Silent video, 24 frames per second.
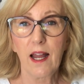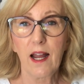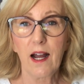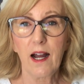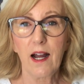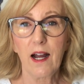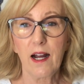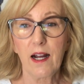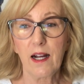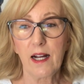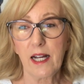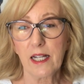
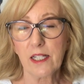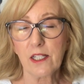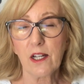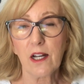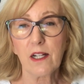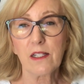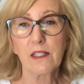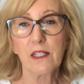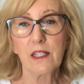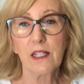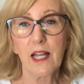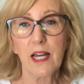I
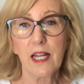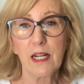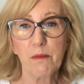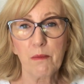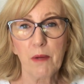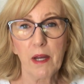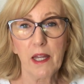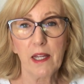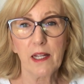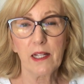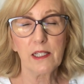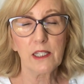talked a
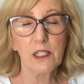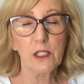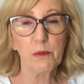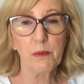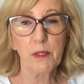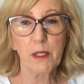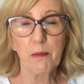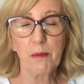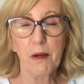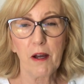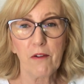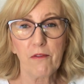little
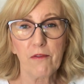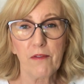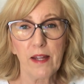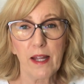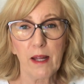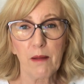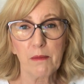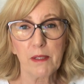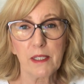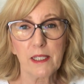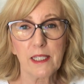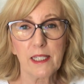bit about family